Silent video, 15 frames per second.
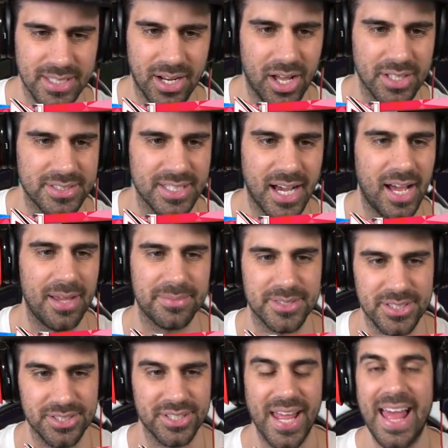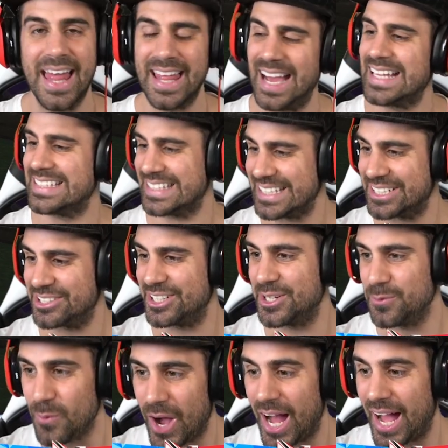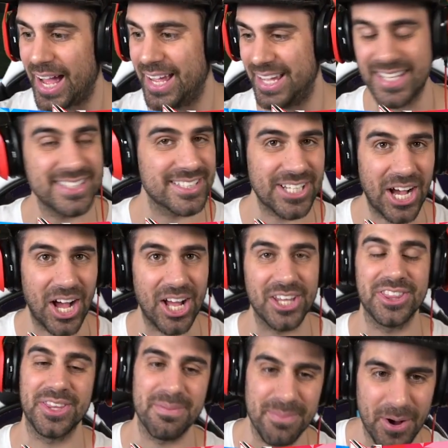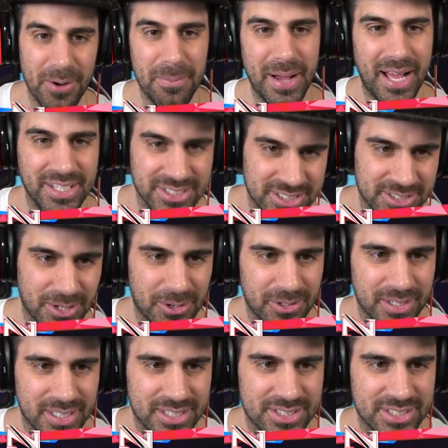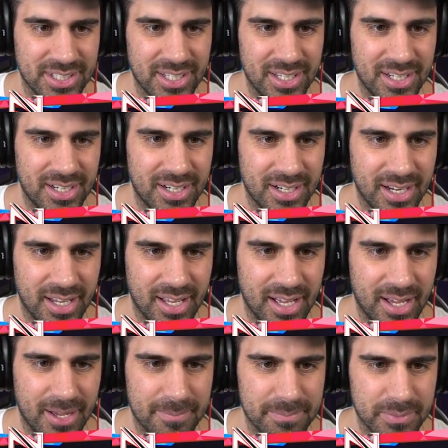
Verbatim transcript: all times, dude. That's literally why it's called the mobile storage. right? um,